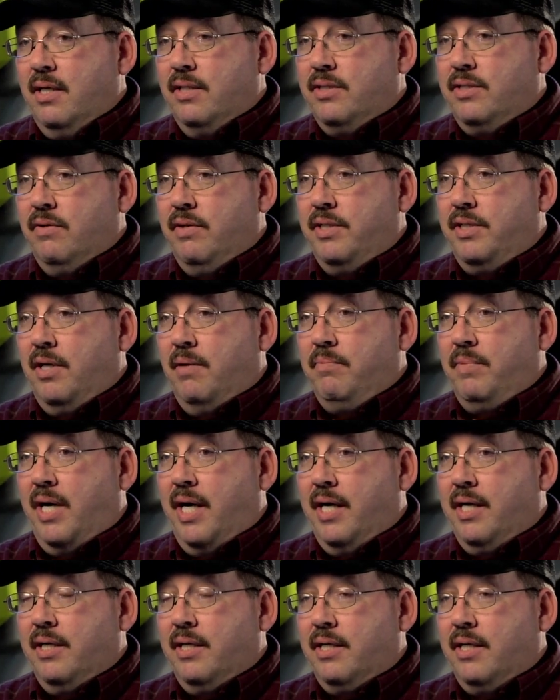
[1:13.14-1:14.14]
so he jumped
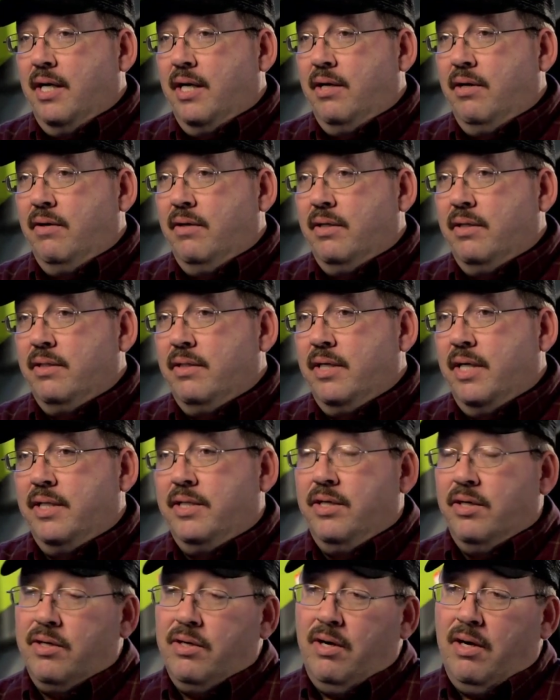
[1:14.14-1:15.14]
back in the cutter and
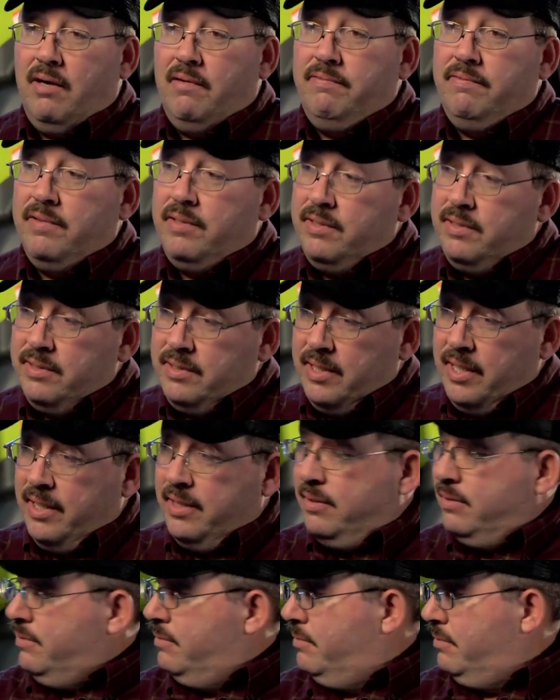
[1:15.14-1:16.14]
took off,
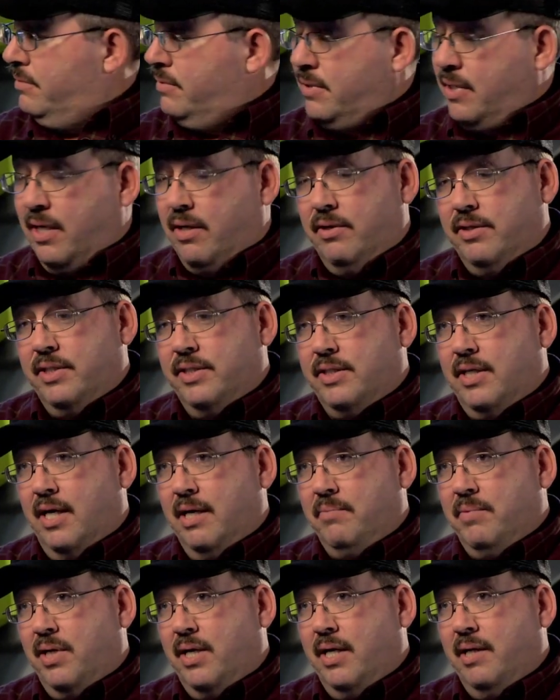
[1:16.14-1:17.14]
and cutter just
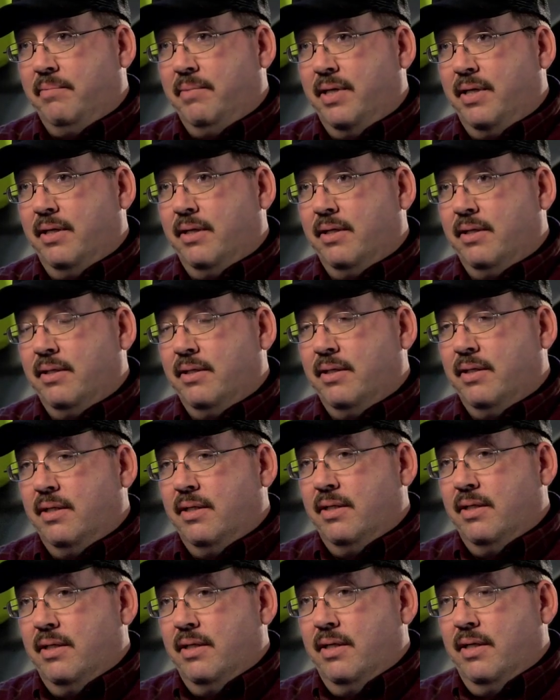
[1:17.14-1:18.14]
like behind me,
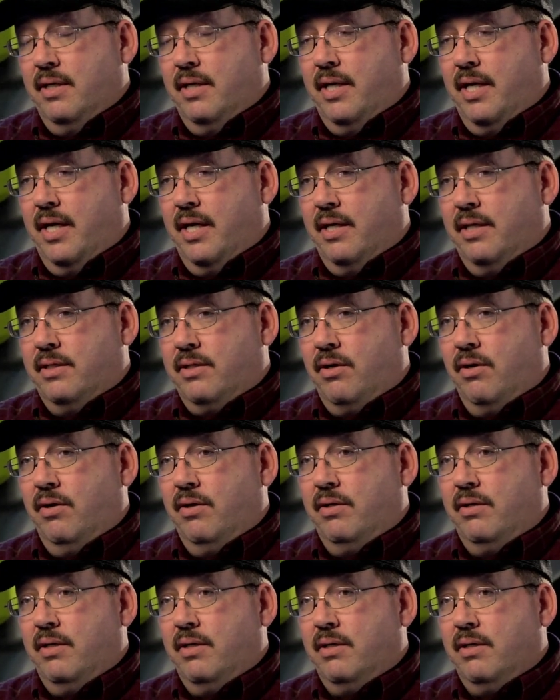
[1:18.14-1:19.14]
and
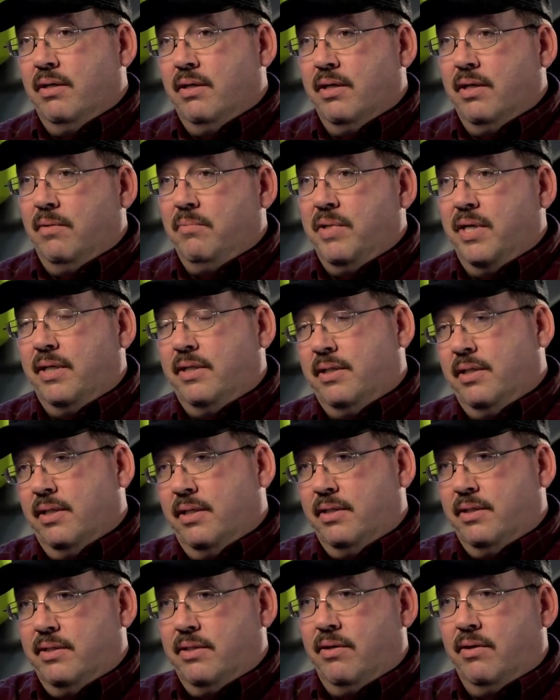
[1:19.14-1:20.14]
turned a little bit
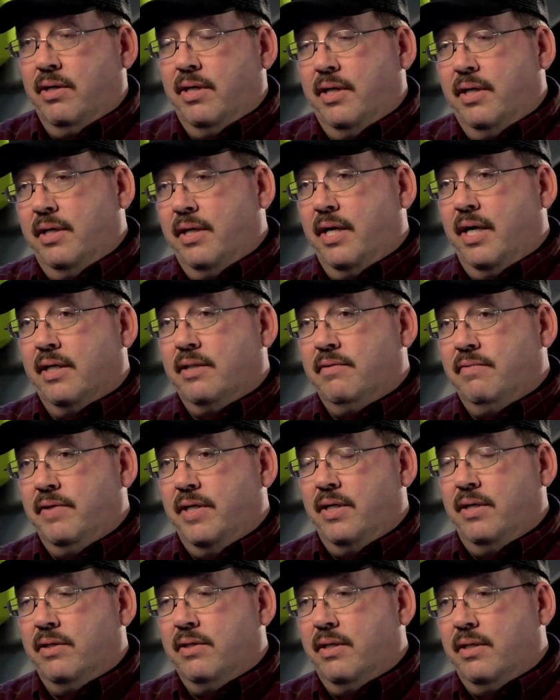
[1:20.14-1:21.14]
to turn into the next
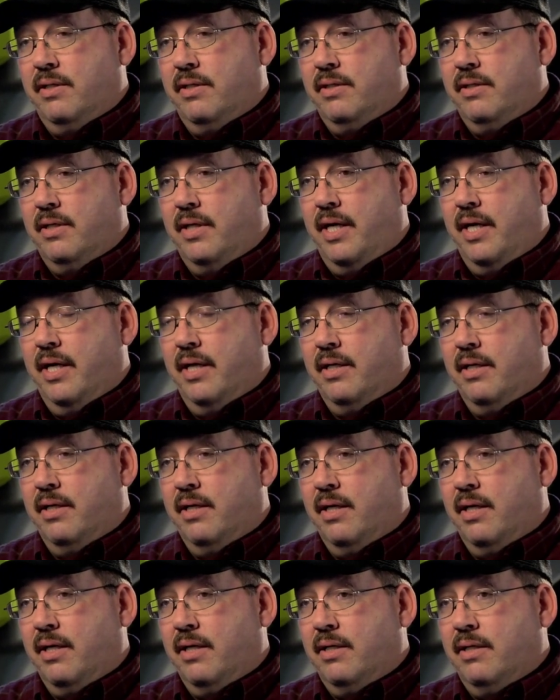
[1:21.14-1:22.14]
field,
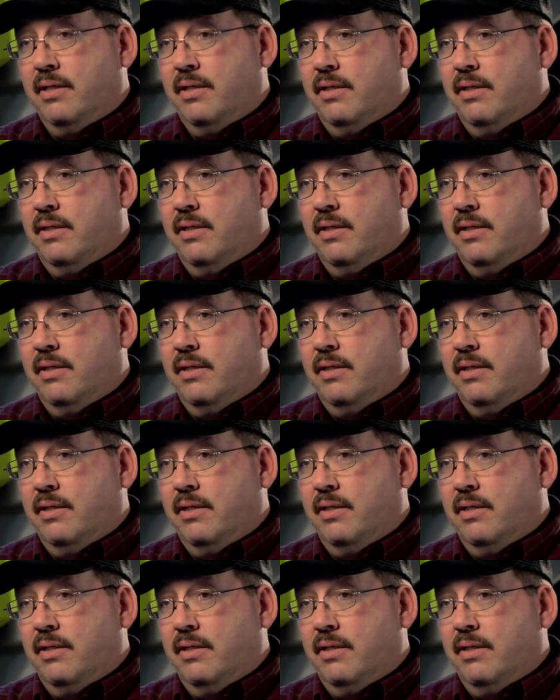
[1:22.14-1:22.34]
and